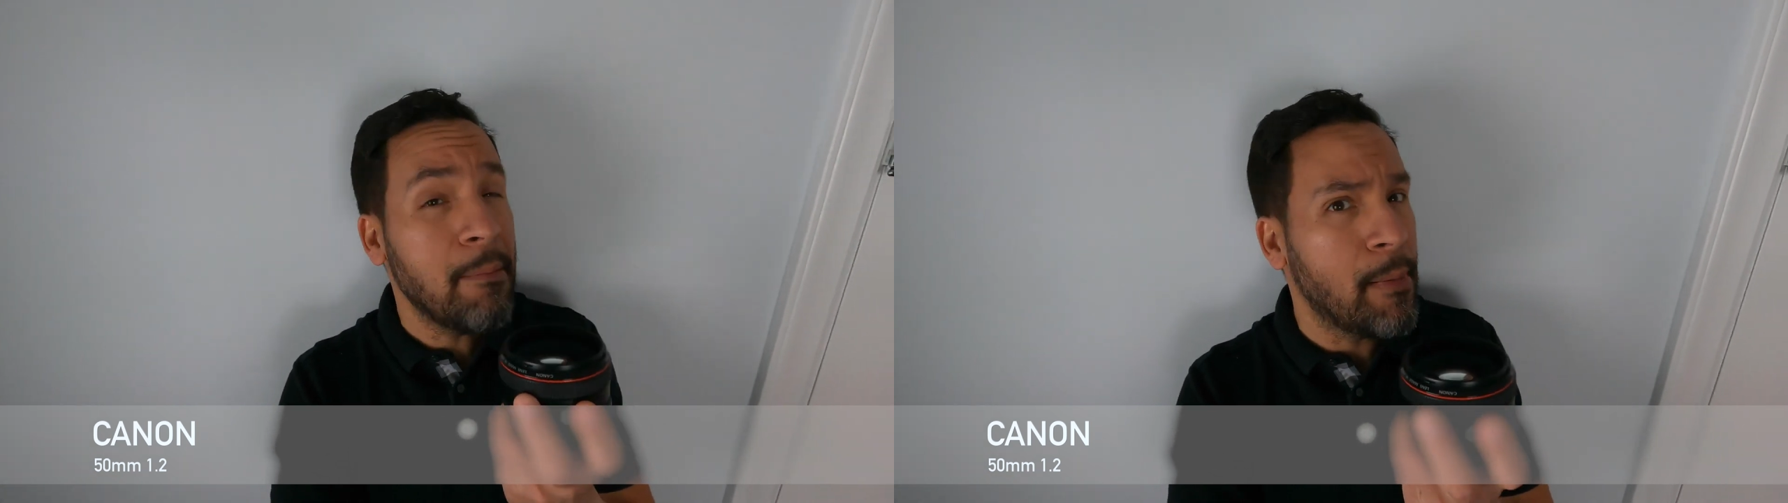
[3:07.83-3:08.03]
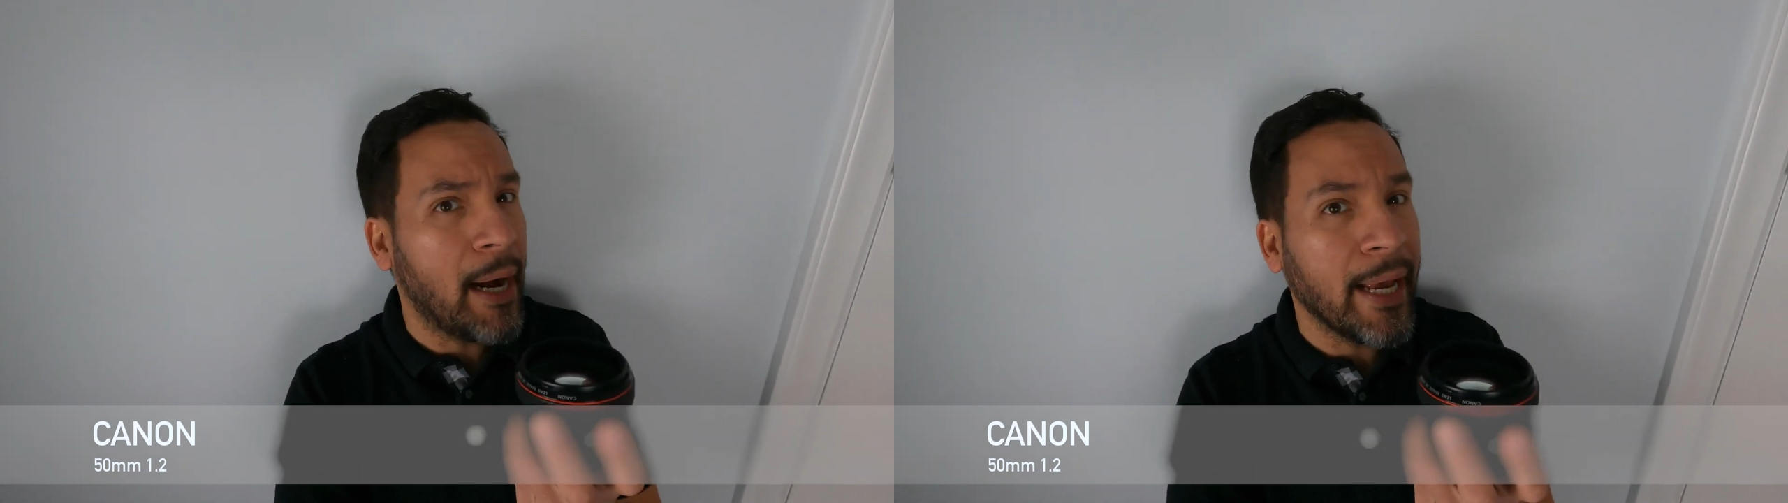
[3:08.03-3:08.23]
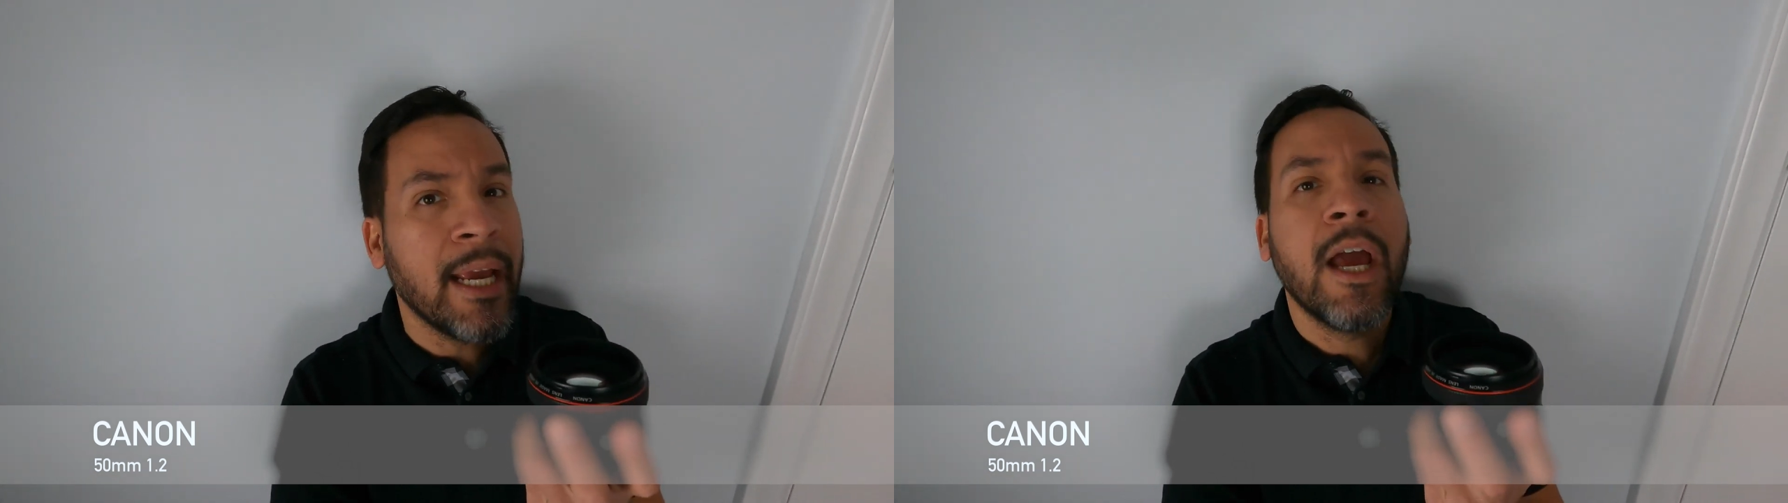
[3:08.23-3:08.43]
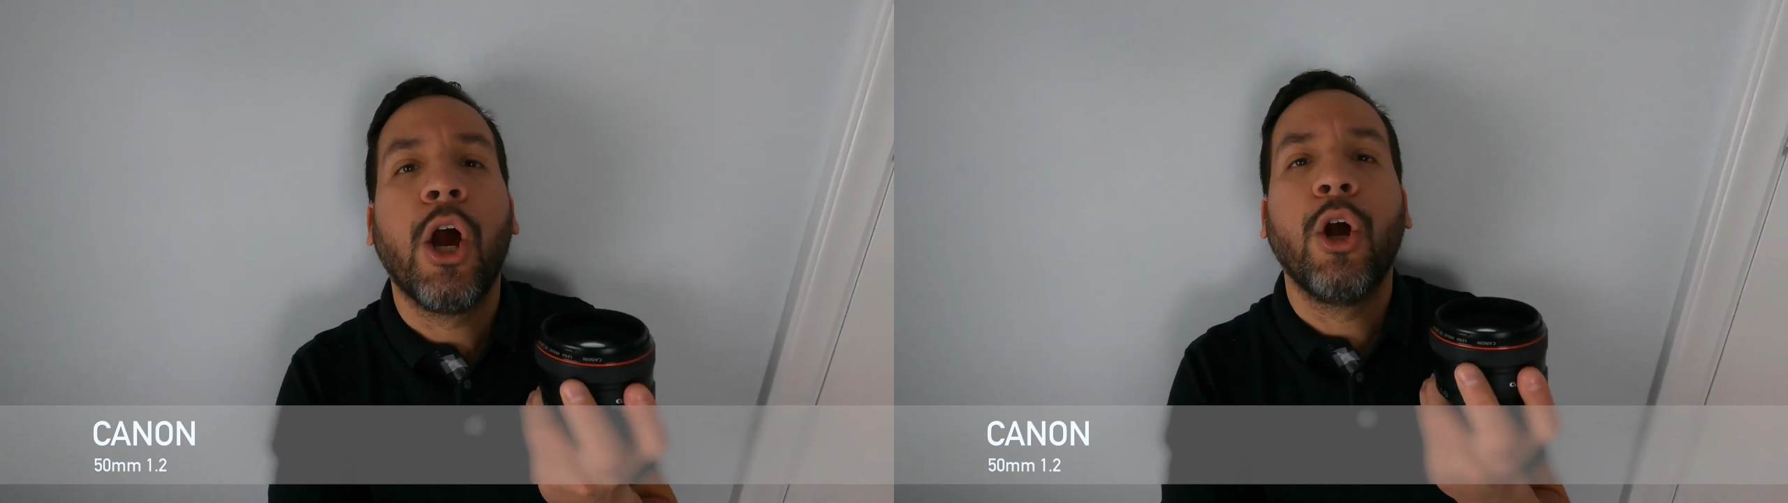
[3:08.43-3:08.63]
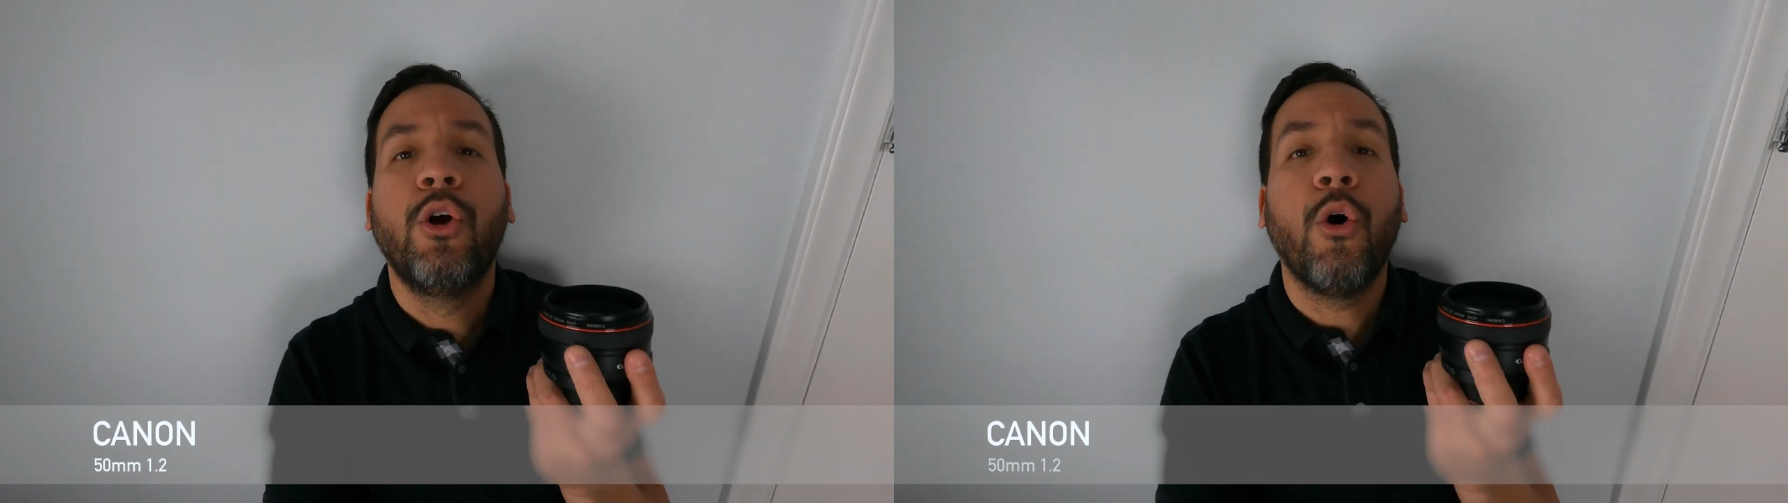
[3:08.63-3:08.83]
my
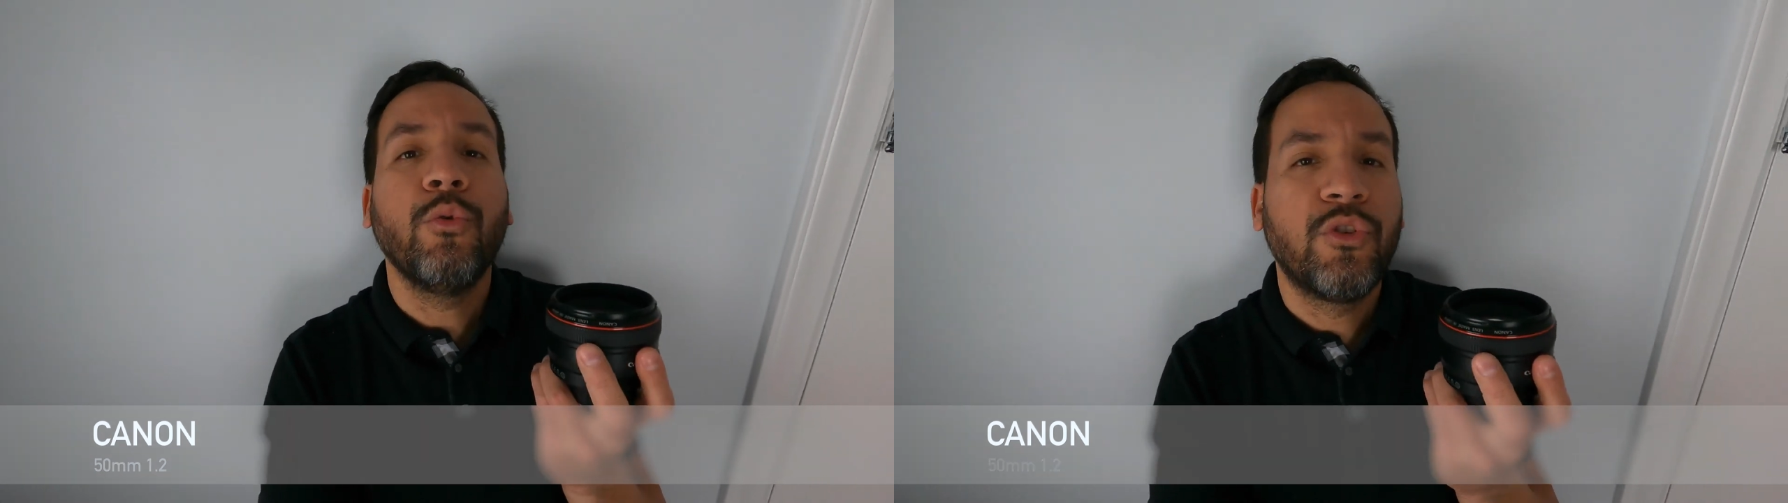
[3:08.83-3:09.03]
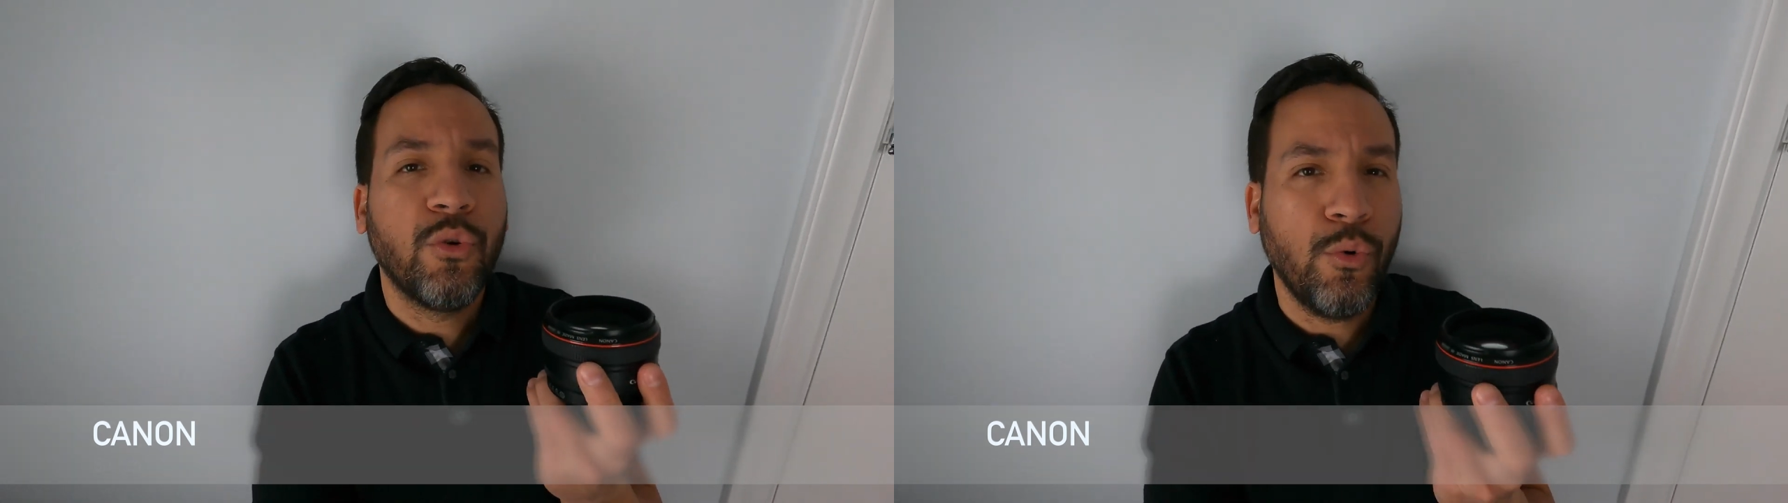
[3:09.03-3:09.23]
go-to